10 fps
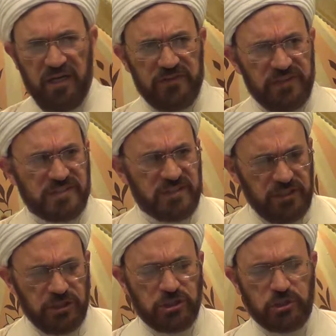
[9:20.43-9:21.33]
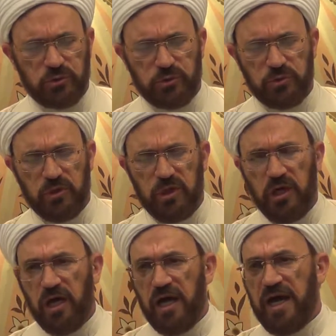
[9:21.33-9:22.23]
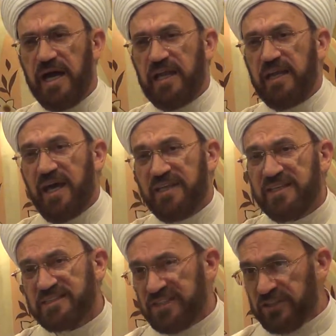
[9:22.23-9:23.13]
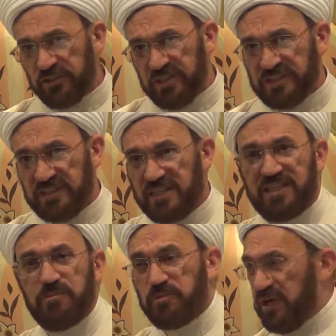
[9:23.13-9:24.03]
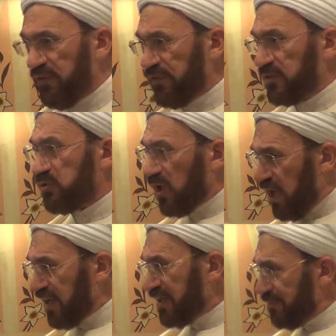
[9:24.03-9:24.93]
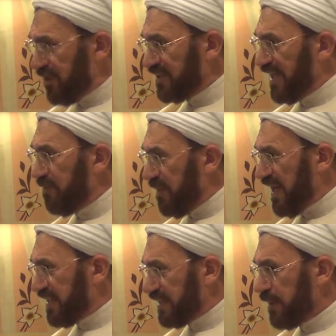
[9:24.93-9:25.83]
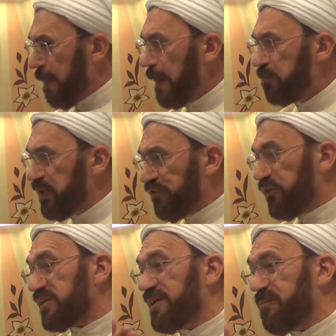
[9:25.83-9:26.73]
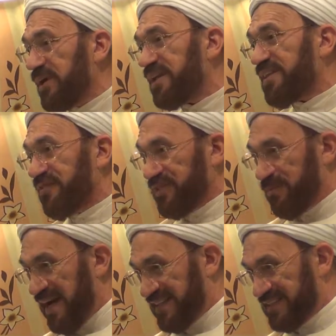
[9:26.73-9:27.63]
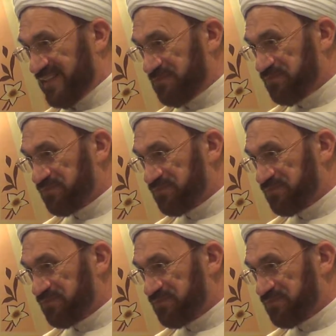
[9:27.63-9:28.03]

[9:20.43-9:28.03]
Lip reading: this issue. And it's interesting that the Prophet talked about al-Mahdi before the birth of the Mahdi.